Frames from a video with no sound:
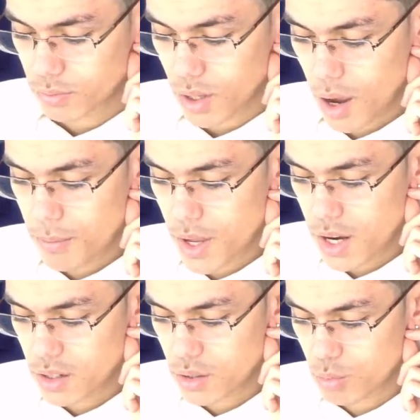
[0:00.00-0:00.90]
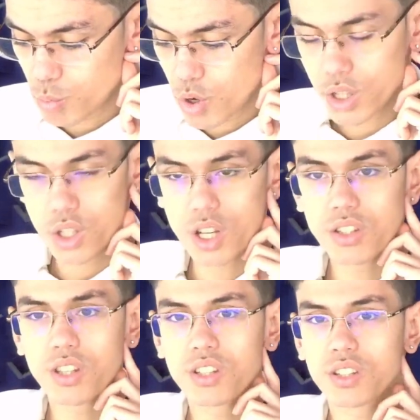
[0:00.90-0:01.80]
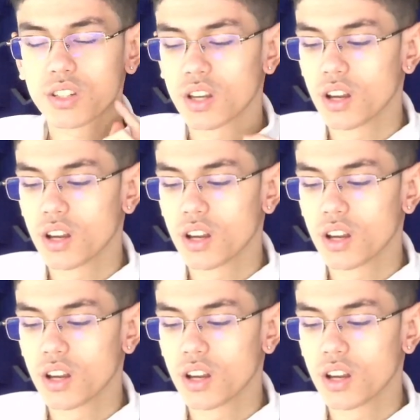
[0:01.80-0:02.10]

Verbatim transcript: I'm not. Would does this?